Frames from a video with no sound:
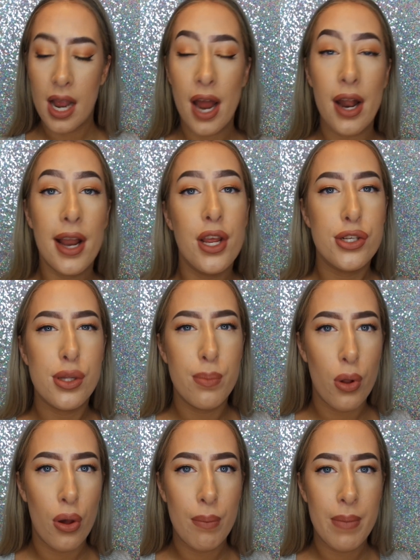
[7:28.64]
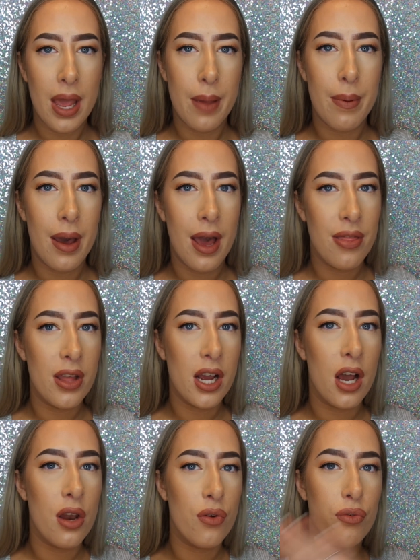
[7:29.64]
can I use the blotting paper and then
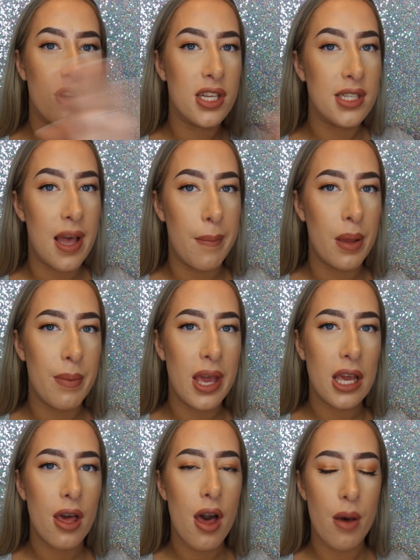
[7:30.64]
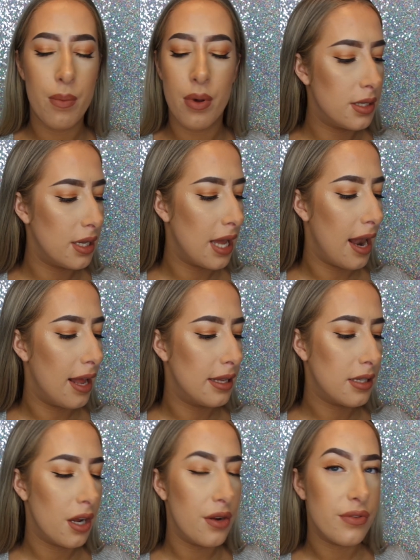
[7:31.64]
kind of reset my makeup? So yeah,
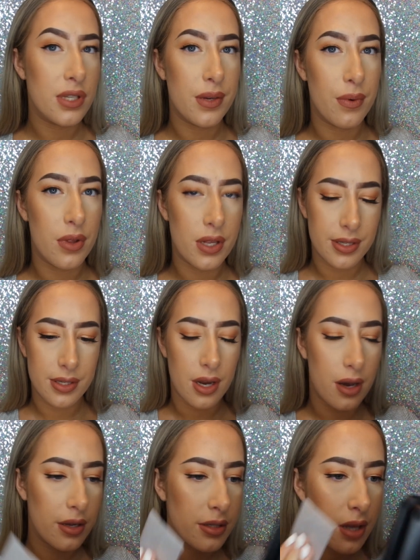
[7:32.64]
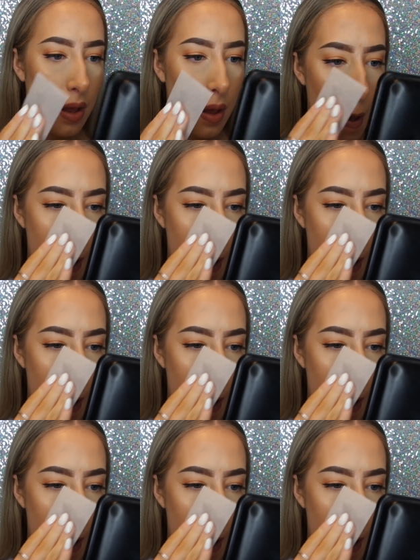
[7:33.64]
let's kind of see what this does.